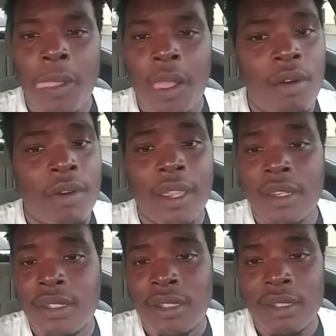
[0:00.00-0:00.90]
all kind
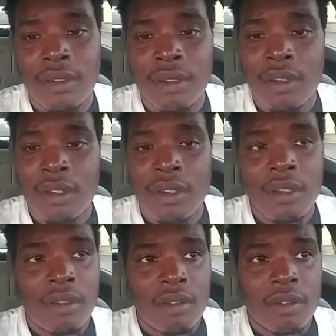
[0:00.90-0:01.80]
of shit
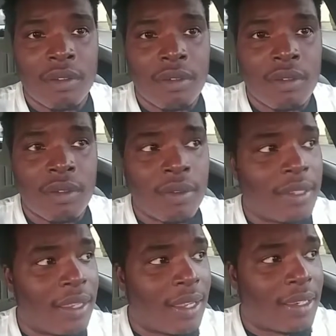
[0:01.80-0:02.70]
you know what i'm
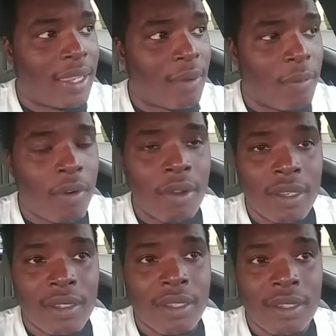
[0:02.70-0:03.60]
saying that deck report
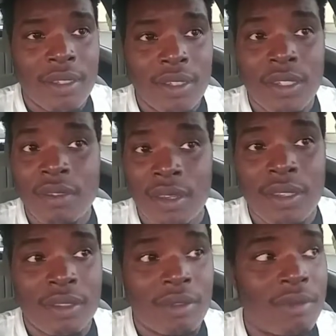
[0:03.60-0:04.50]
is the, is the,
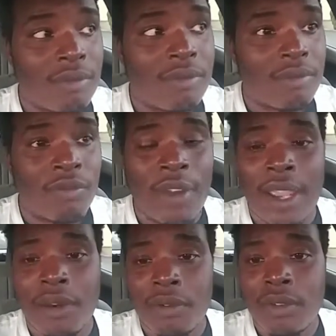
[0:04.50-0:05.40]
is
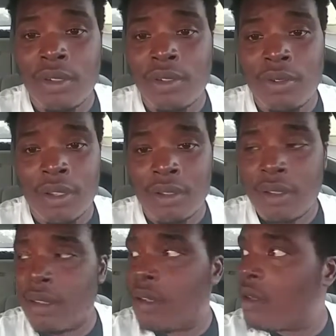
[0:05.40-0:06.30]
vital to a trucker
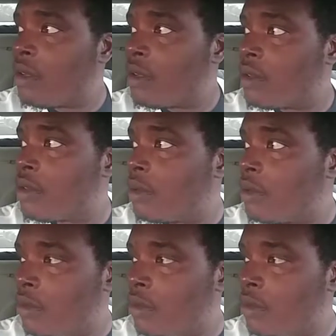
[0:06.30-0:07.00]
so